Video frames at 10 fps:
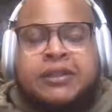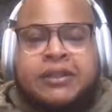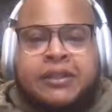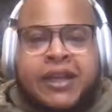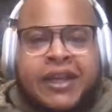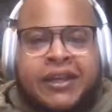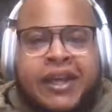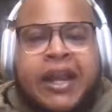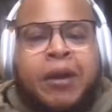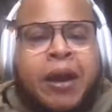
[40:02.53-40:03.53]
to say,
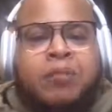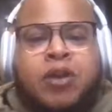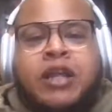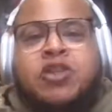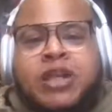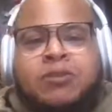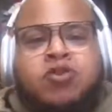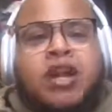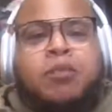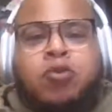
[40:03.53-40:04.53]
and I keep
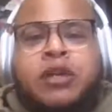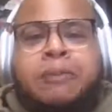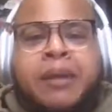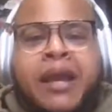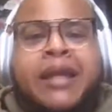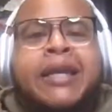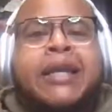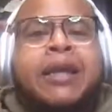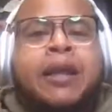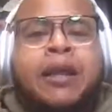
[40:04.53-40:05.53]
trying to bring it back.
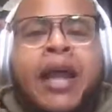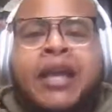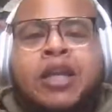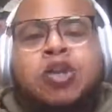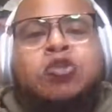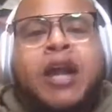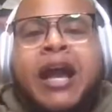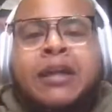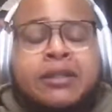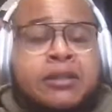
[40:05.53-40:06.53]
Like, you got
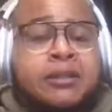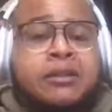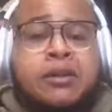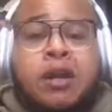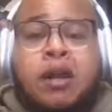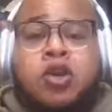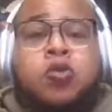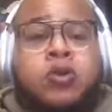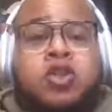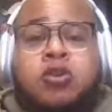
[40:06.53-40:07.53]
to just do
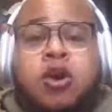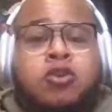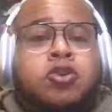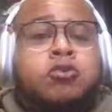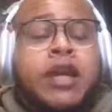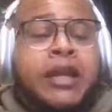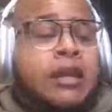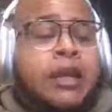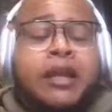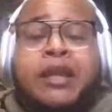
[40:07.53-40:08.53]
what you're going to do,
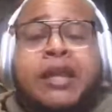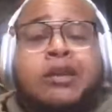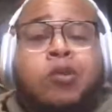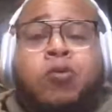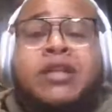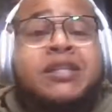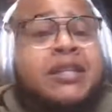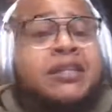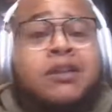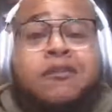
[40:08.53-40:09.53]
and the rest of
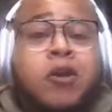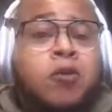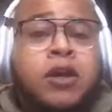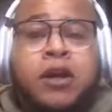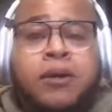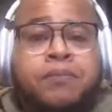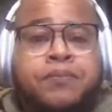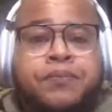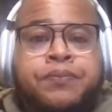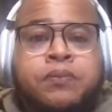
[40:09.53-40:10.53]
that stuff going to come.
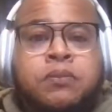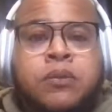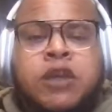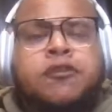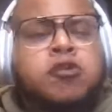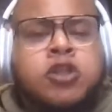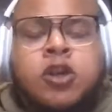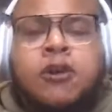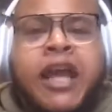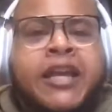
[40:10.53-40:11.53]
If
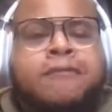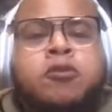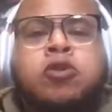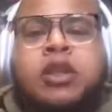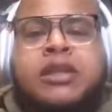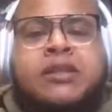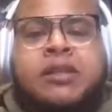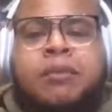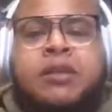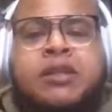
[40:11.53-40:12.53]
you look at
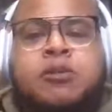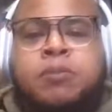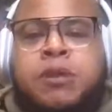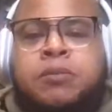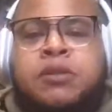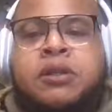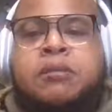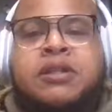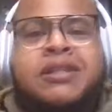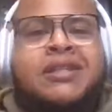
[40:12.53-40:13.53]
some of these people, some
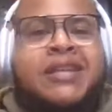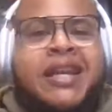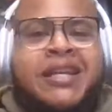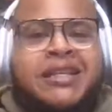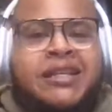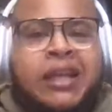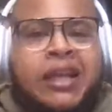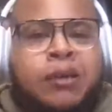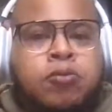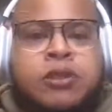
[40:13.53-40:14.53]
of these
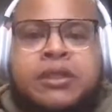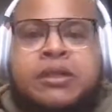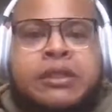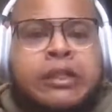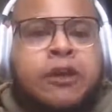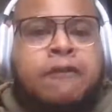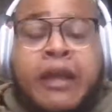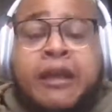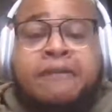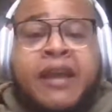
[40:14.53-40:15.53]
celebrities and stuff,
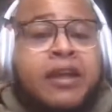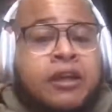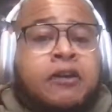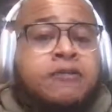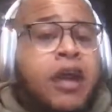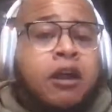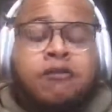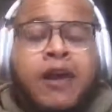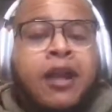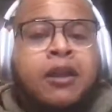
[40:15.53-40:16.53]
they love y'all
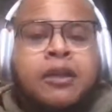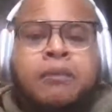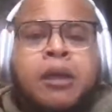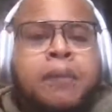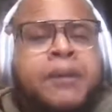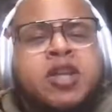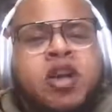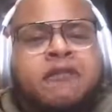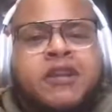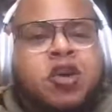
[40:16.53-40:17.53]
to follow them, but you
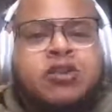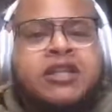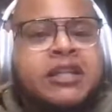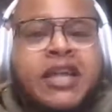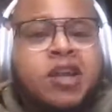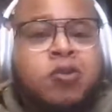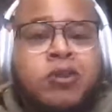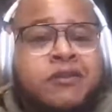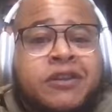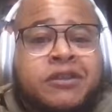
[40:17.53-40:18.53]
ever notice that they
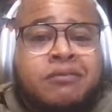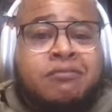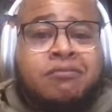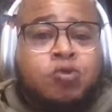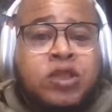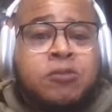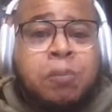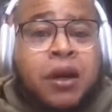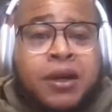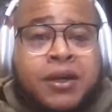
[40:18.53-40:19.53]
don't even
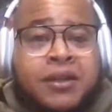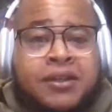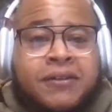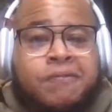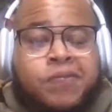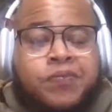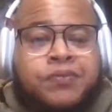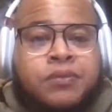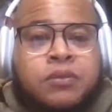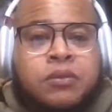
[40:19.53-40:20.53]
respond?
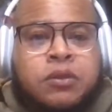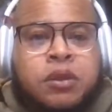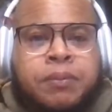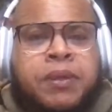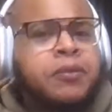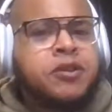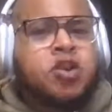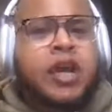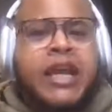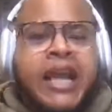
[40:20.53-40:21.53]
People
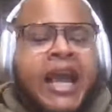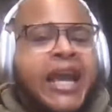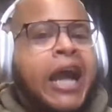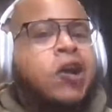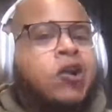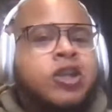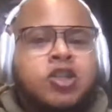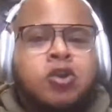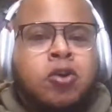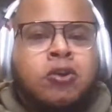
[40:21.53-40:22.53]
say, hey, I heard
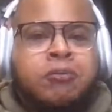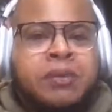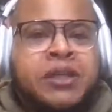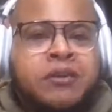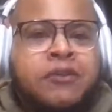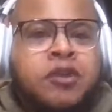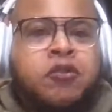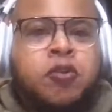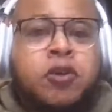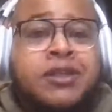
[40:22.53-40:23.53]
you on the Men of a
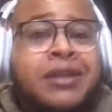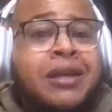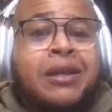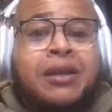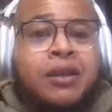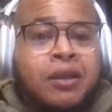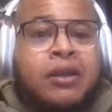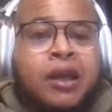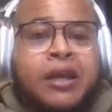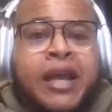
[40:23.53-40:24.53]
Divorce.
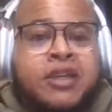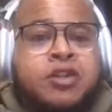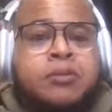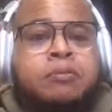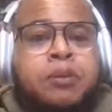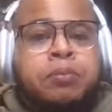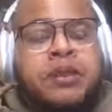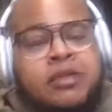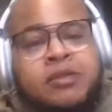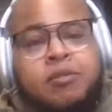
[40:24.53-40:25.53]
they'll ask you,
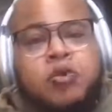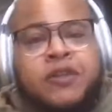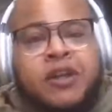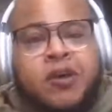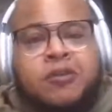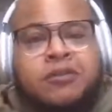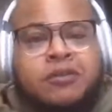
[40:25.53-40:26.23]
but this movie though,